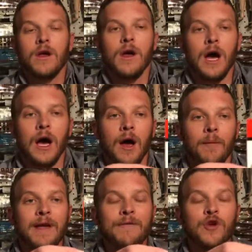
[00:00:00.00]

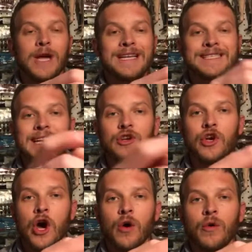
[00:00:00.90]
If you guys didn't
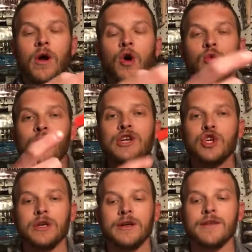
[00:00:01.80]
know,
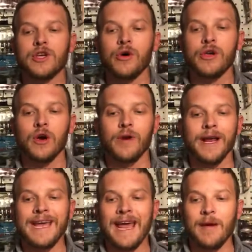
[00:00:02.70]
originally the Tokyo
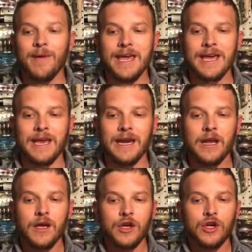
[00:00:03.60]
rig came in
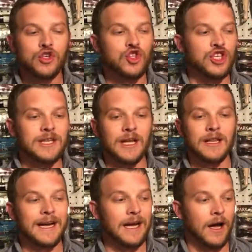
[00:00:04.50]
just a
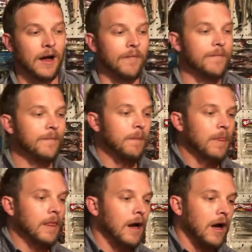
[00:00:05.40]

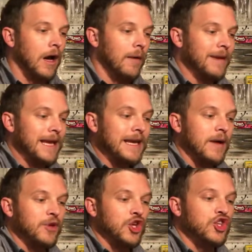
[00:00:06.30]

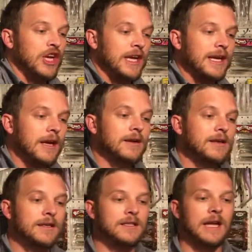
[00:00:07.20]
EWG
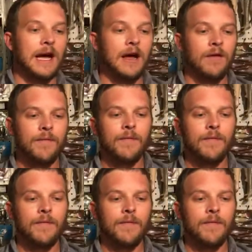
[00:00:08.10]
style,